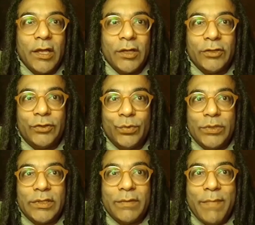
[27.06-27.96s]

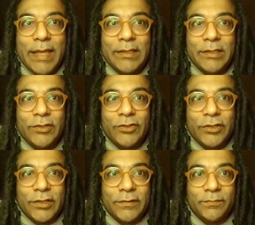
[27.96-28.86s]
shoot the
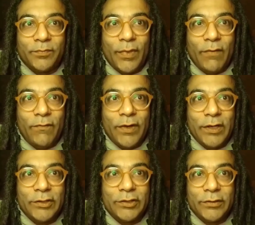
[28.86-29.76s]
messenger
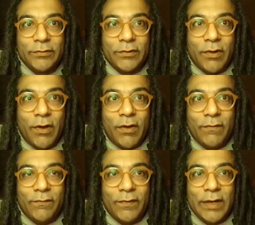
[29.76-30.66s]
version
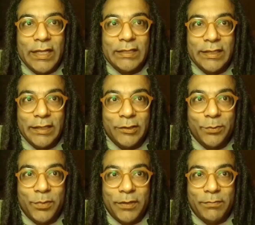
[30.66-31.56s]
of listening to
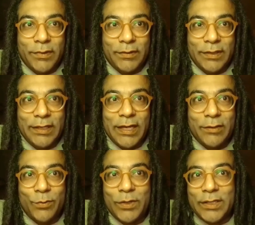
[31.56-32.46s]
people. In
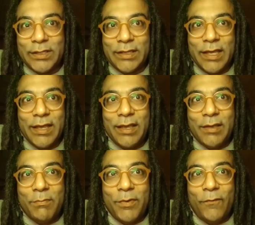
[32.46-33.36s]
other words,
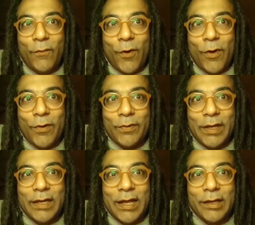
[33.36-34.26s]
before
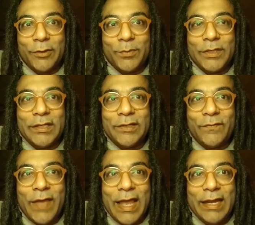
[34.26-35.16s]
an argument is
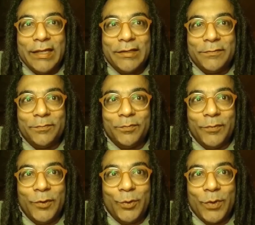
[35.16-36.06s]
valid,
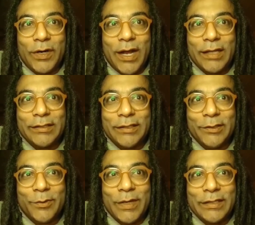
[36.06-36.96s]
you are asking
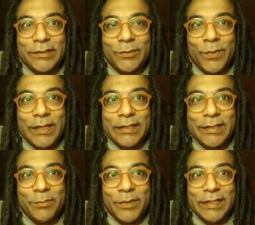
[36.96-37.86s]
the question whether
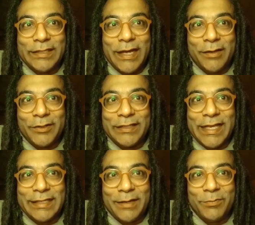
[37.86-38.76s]
somebody's allowed to
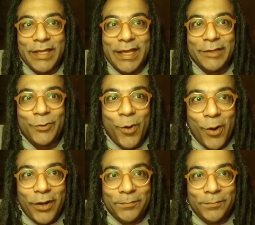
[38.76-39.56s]
say something at all,